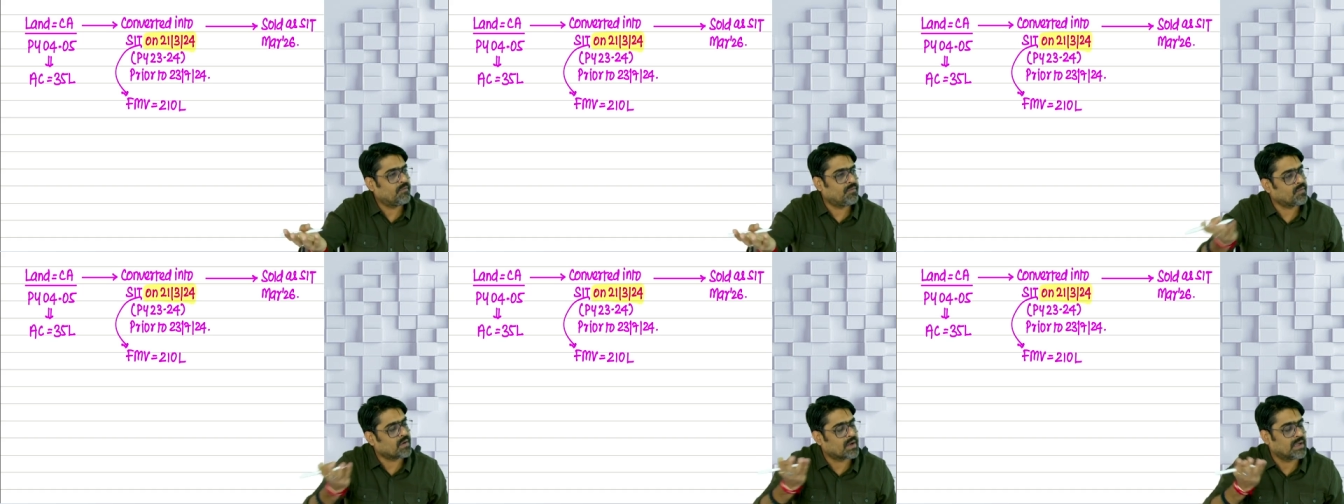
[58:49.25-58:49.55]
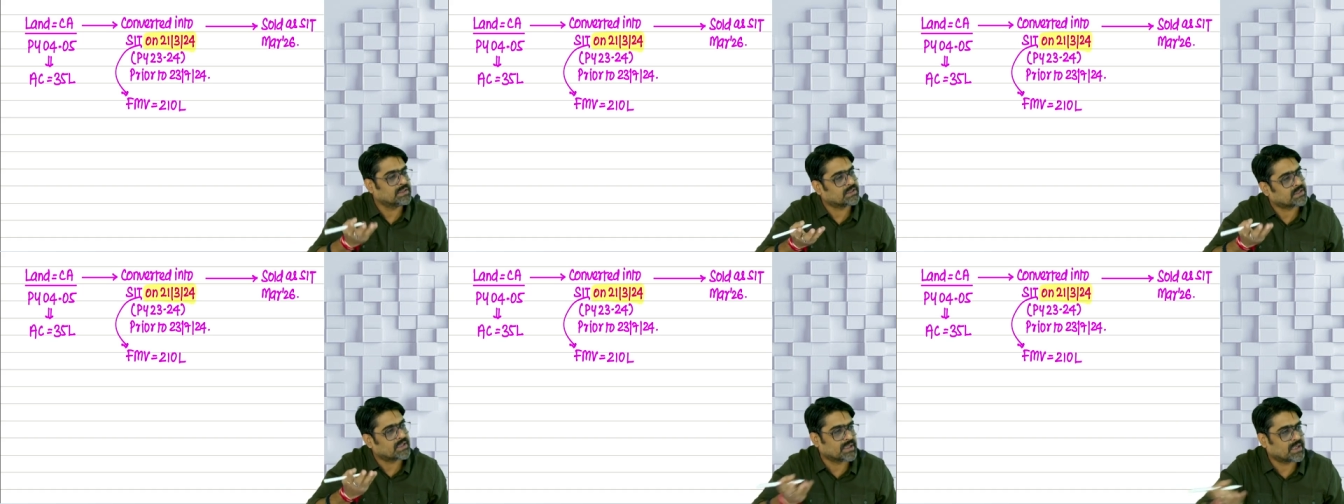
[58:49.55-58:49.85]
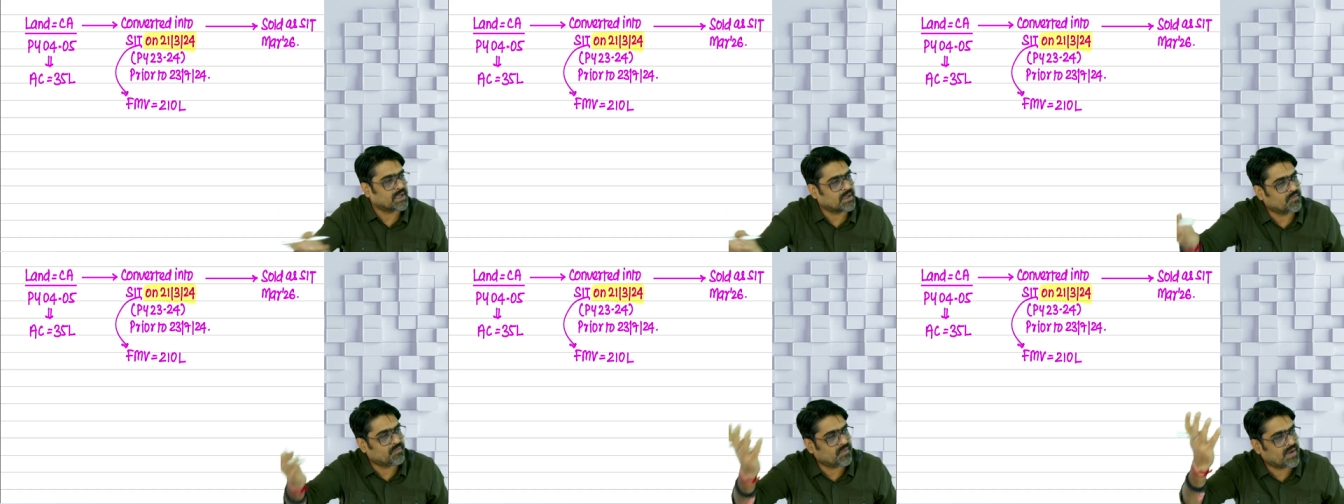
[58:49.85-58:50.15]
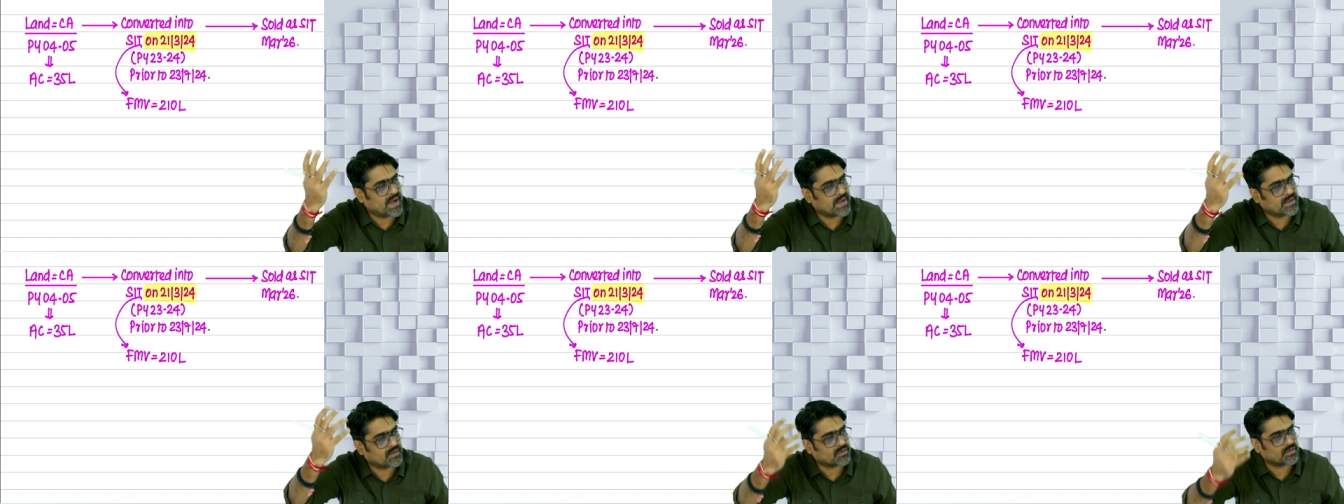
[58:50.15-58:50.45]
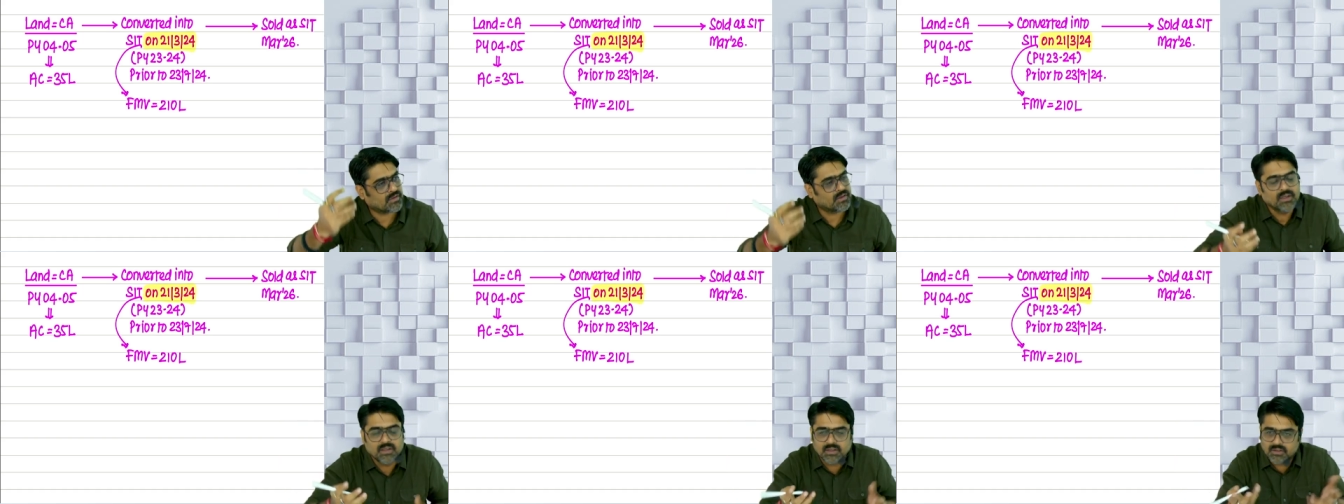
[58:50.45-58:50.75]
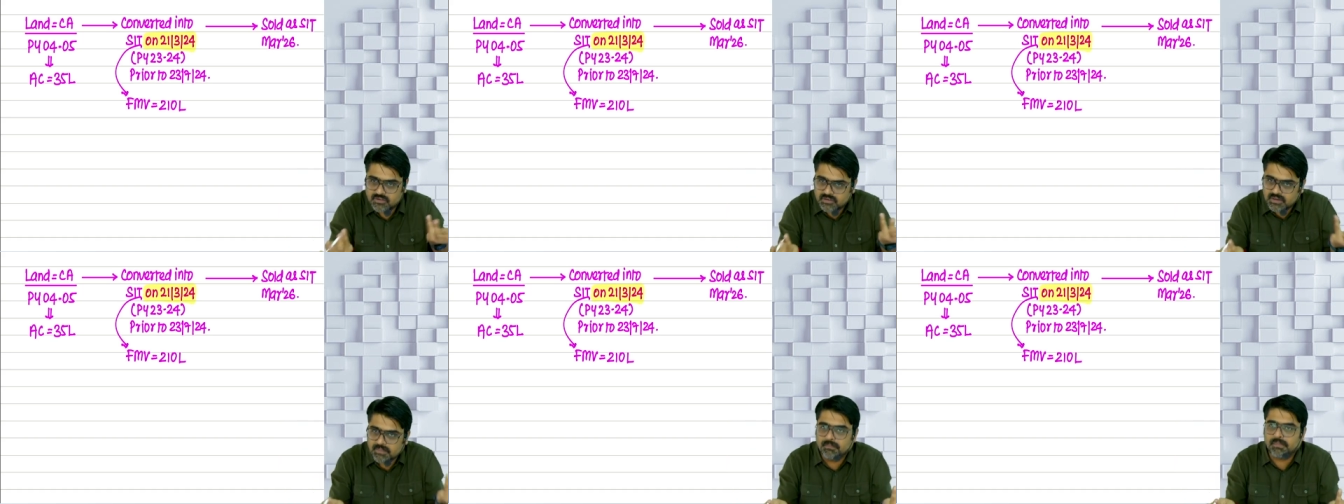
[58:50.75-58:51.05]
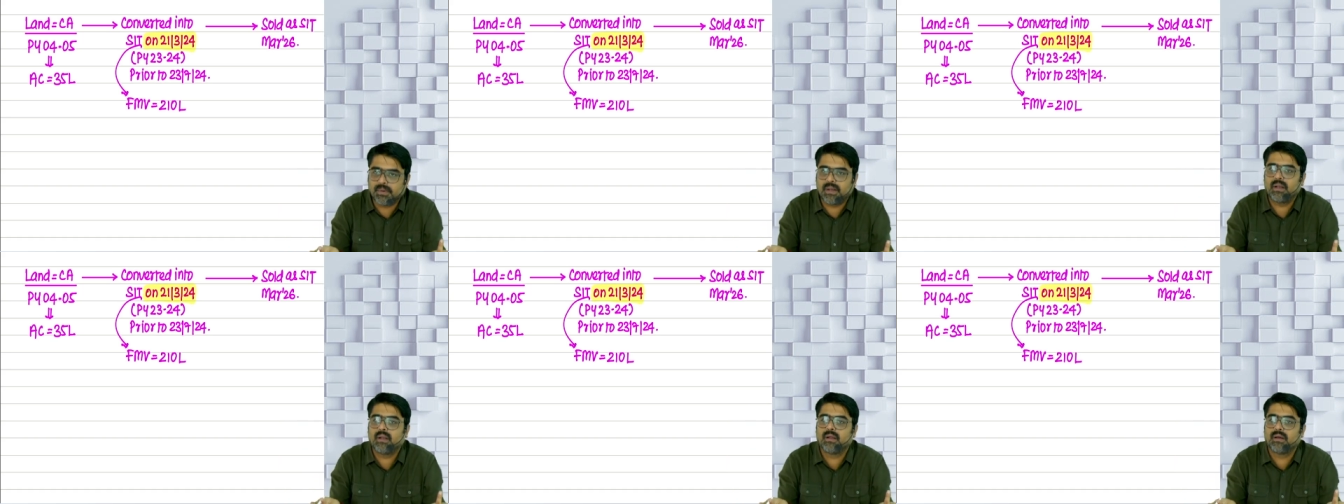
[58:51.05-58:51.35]
constructed flats.
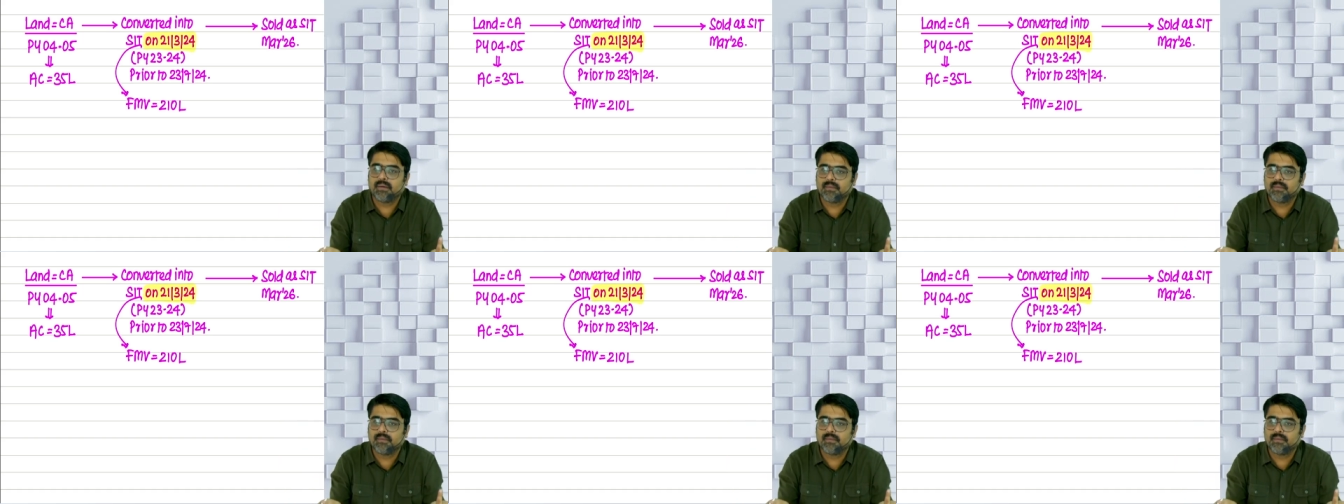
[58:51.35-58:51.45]
Simple.